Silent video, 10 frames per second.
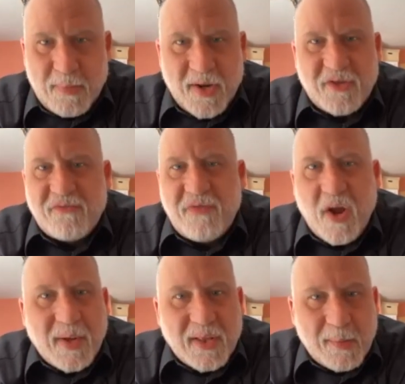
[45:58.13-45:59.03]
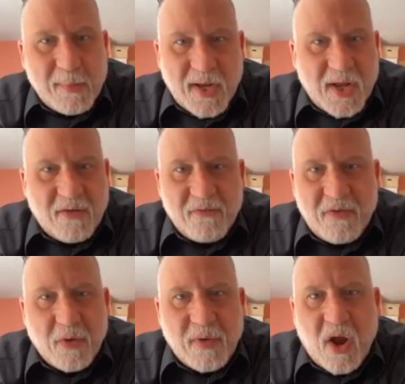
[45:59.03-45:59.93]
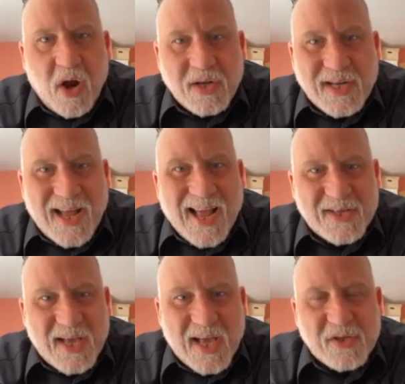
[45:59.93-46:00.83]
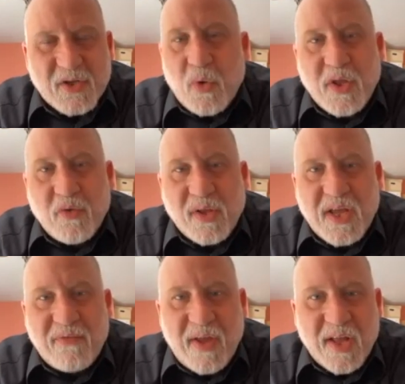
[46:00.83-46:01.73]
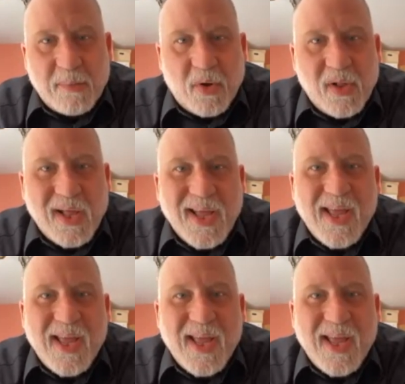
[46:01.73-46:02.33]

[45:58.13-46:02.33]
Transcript: but it's very limited and very hard to access, and only really available